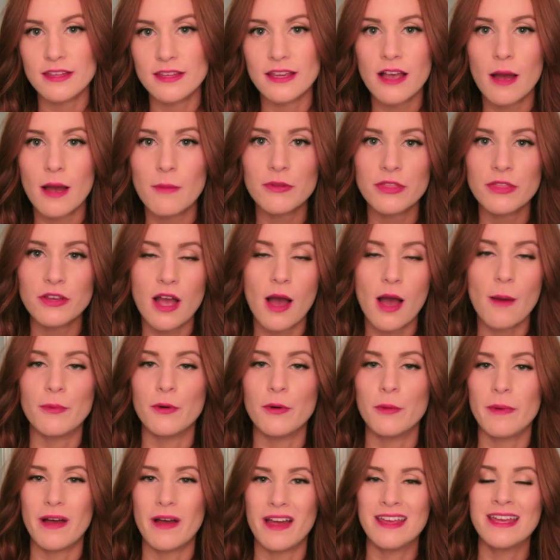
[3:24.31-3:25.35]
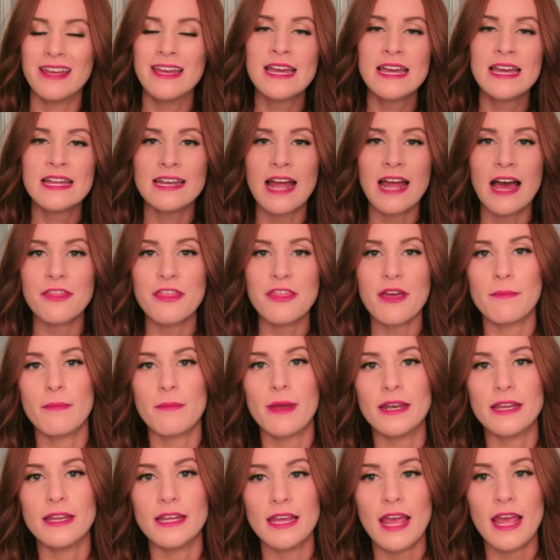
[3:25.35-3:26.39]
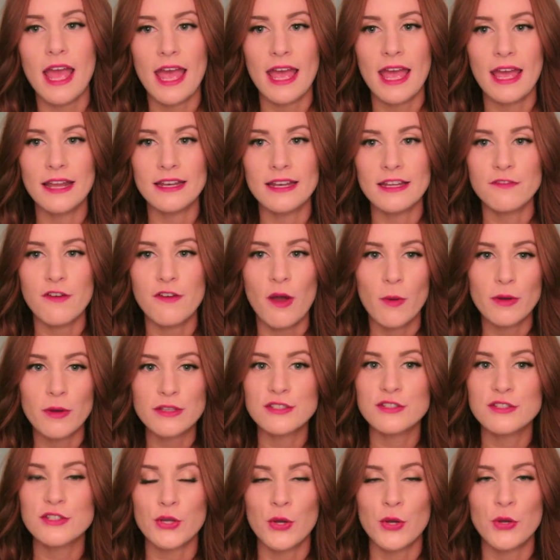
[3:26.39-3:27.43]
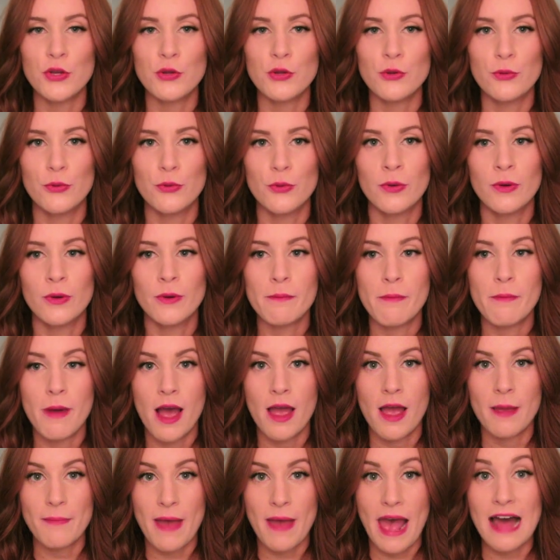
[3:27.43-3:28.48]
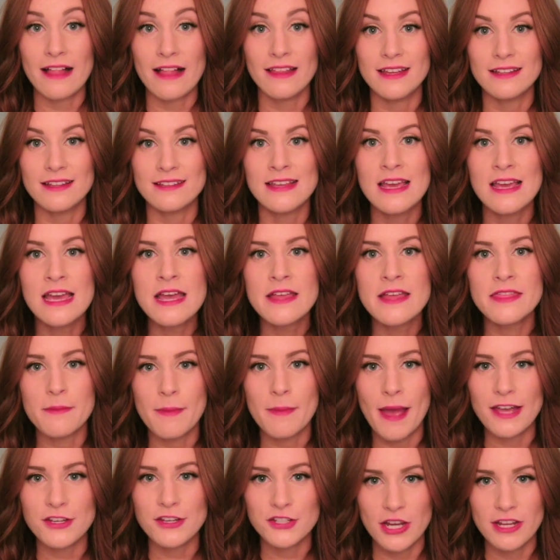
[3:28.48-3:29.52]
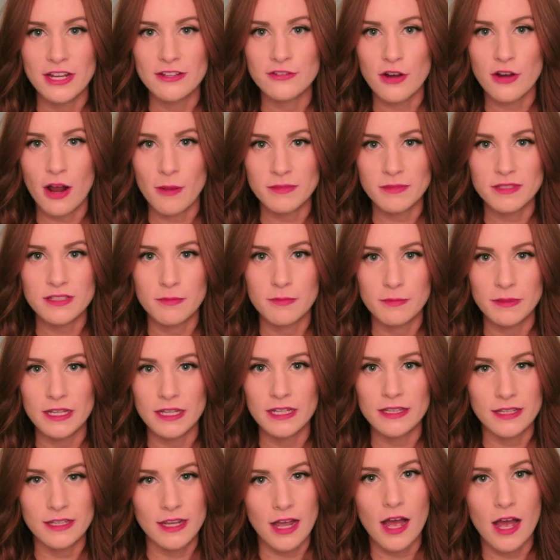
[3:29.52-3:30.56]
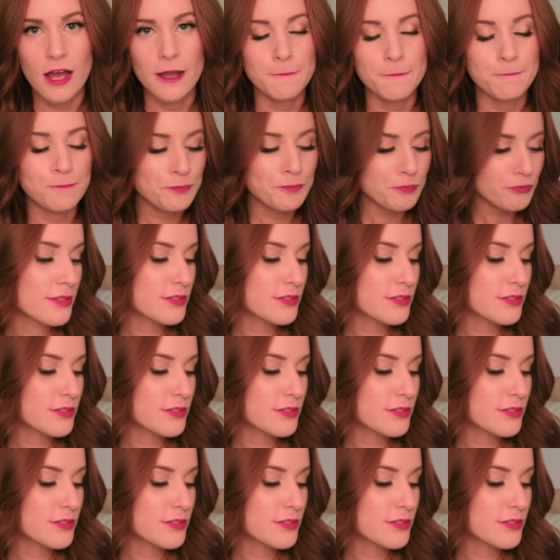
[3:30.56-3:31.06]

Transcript: They come with a couple, but not that many, and if I was to show you my palettes, the matte shades are almost completely gone.